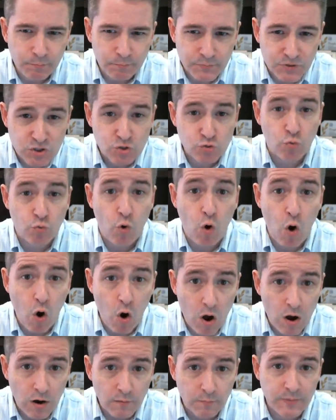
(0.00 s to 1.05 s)

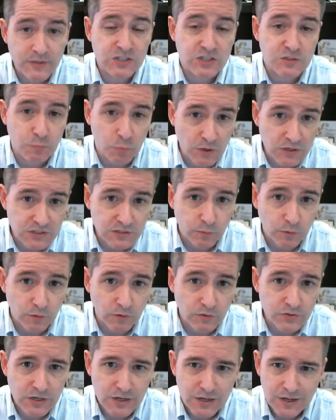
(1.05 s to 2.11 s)
strong business
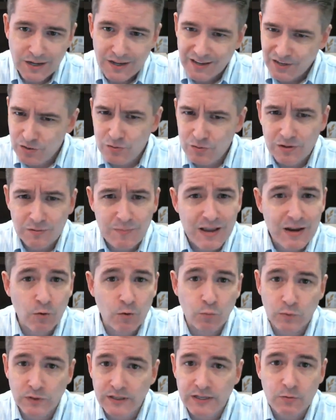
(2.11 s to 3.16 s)
principles, you can make a
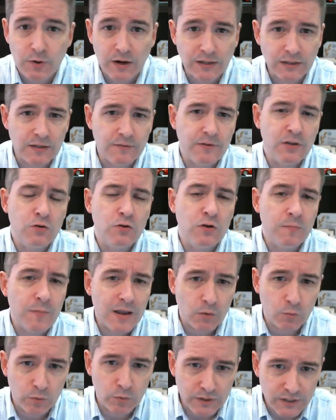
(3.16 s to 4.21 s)
really great living. You can
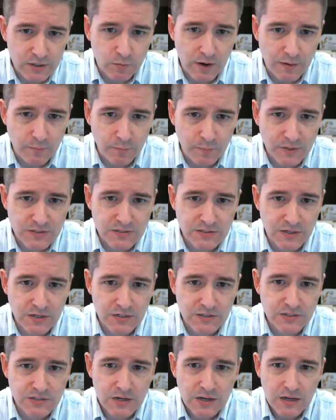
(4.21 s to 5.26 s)
make a really great
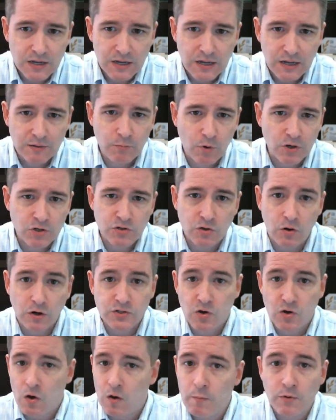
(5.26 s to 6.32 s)
business in martial
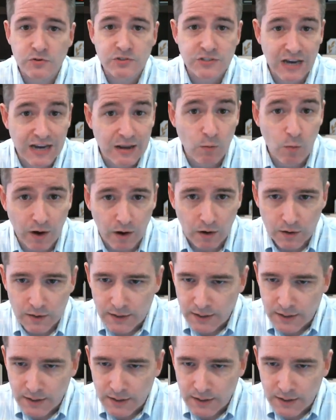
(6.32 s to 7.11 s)
arts almost anywhere.